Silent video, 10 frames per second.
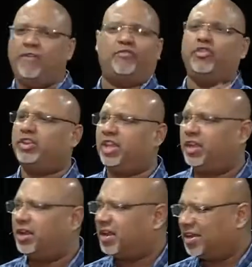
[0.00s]

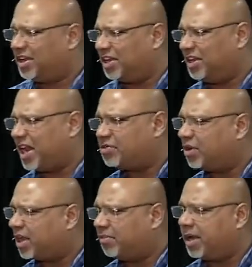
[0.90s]
Everything, you know,
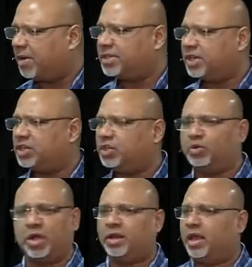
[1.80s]
networking becomes an
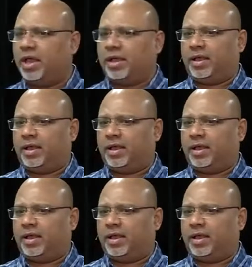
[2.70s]
issue. And,